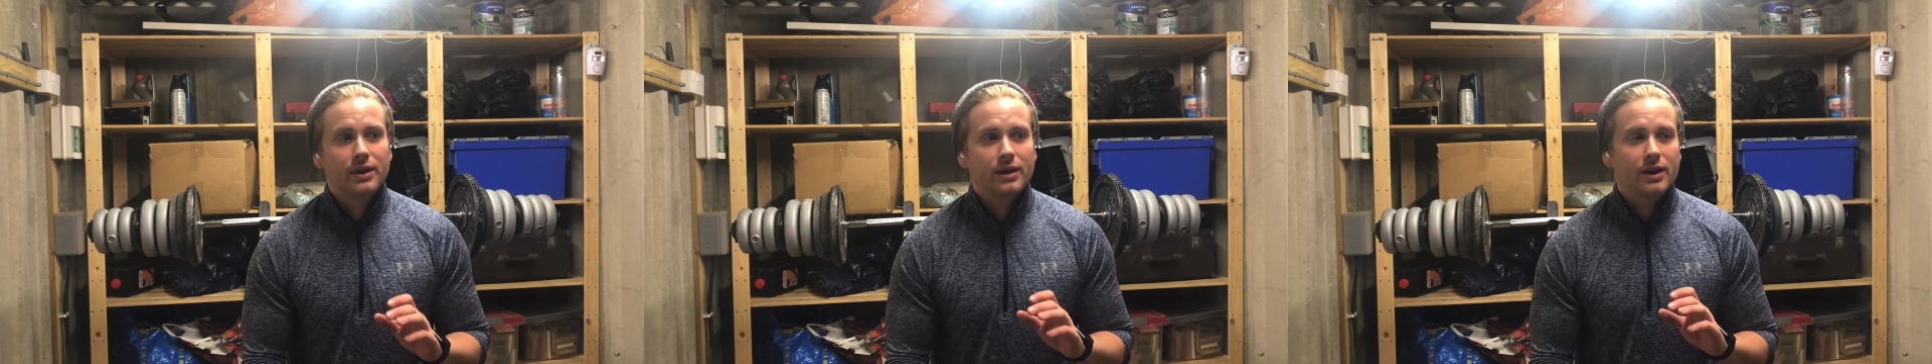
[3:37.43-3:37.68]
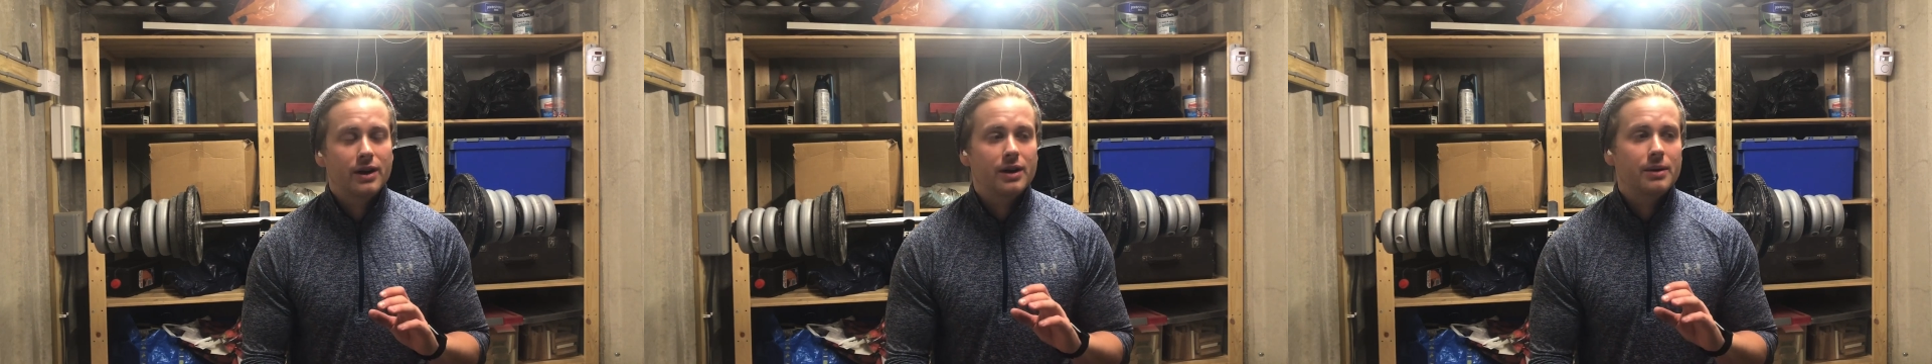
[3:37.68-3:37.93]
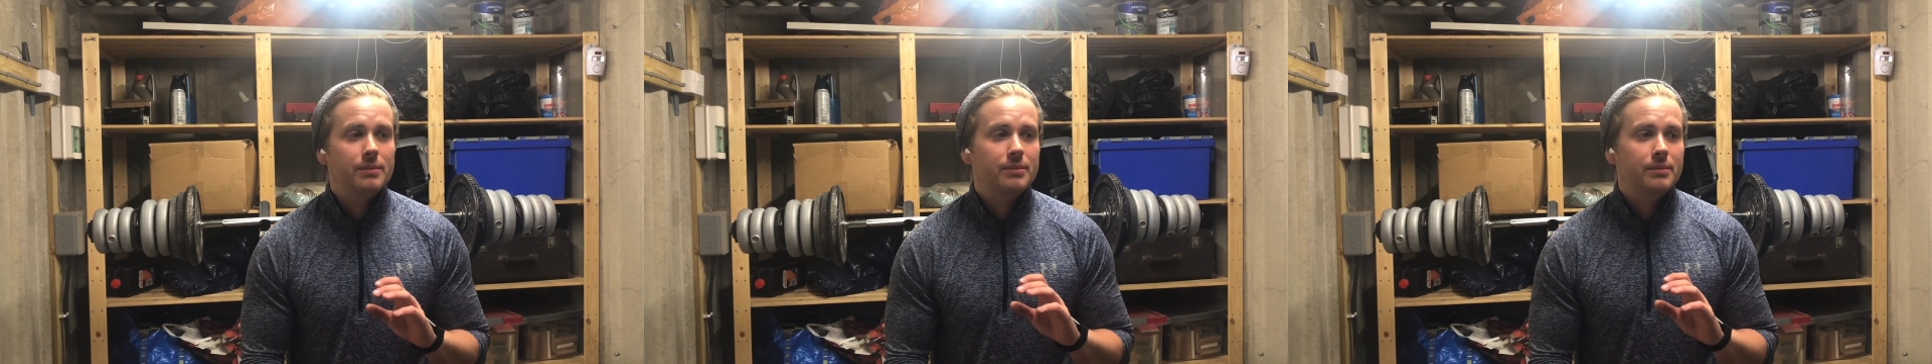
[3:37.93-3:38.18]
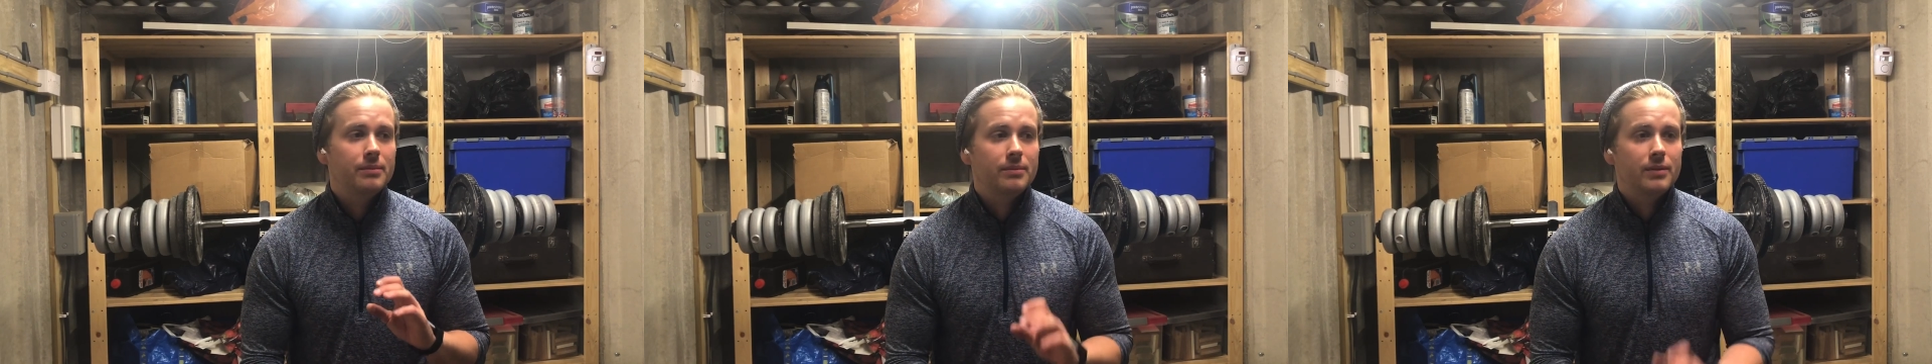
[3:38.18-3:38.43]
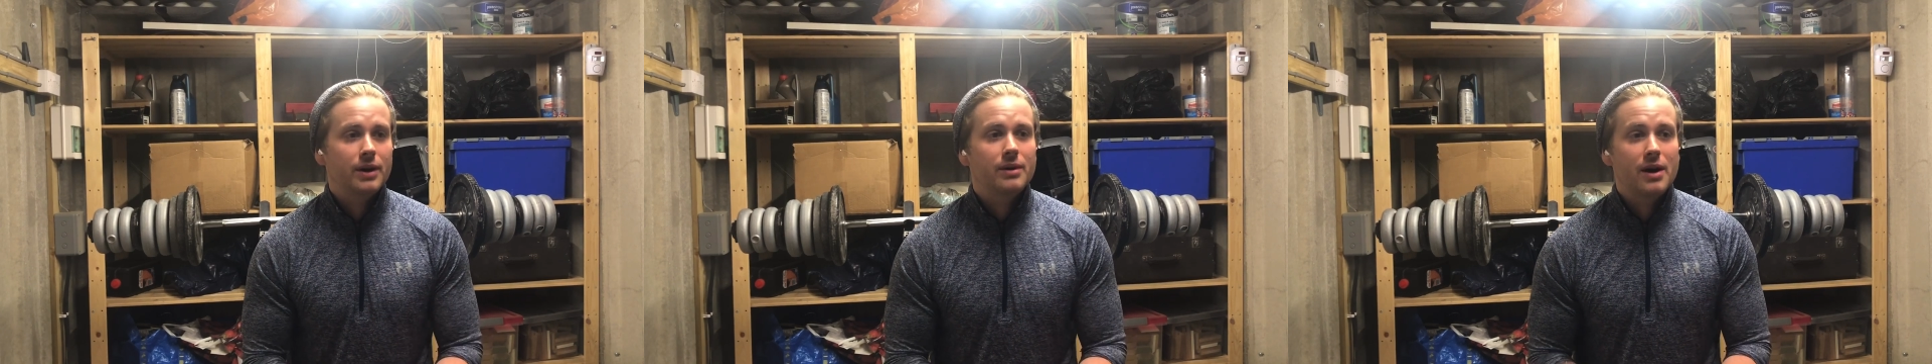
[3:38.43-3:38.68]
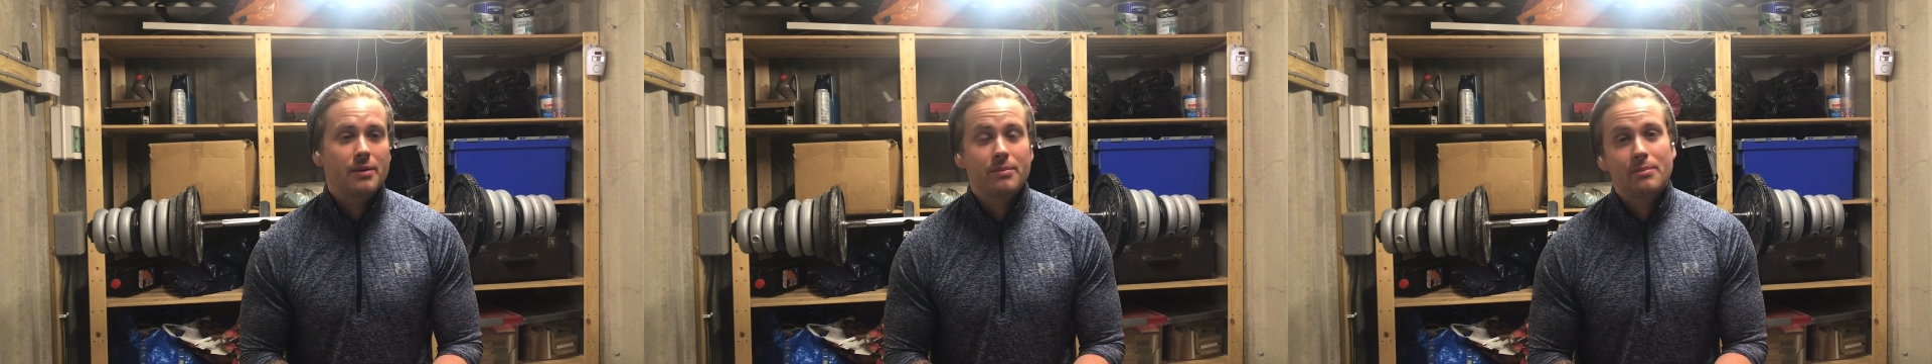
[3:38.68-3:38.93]
um, a,
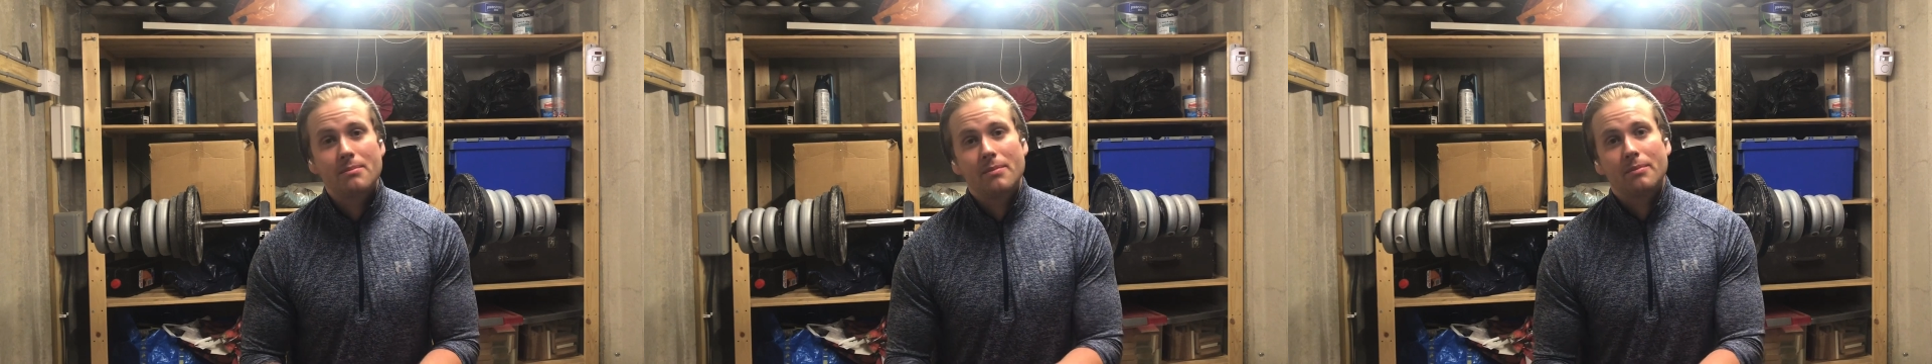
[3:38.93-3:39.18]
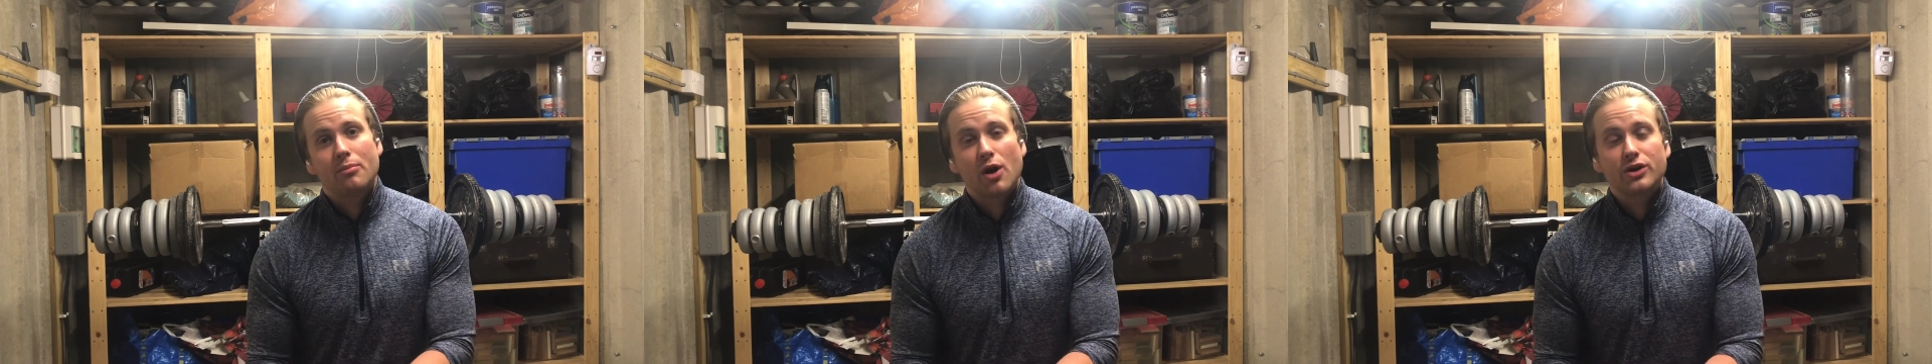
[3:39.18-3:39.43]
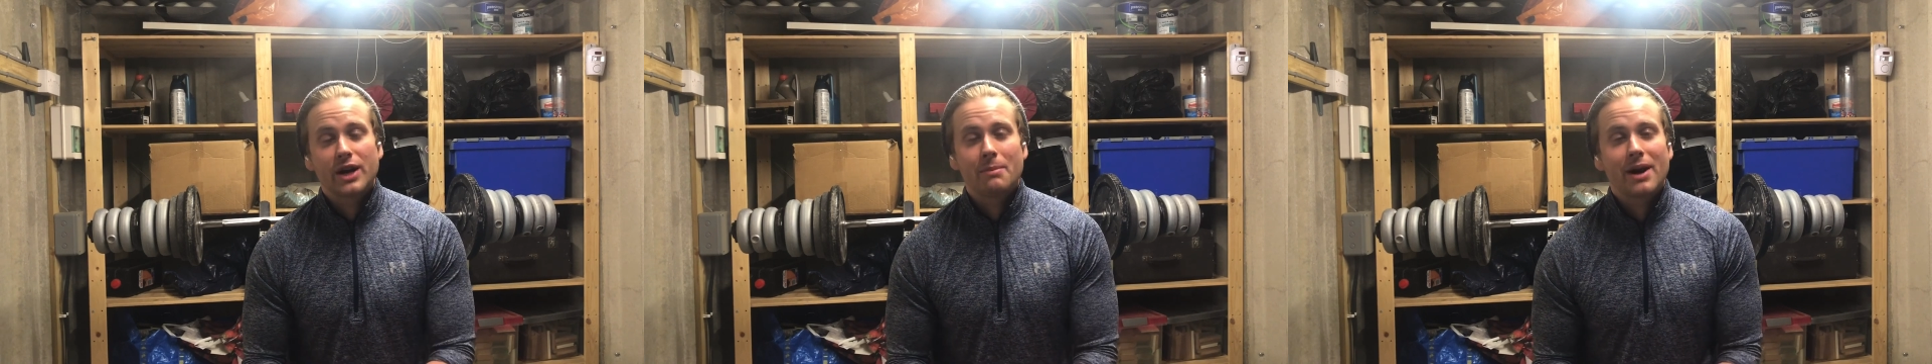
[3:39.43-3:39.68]
a, project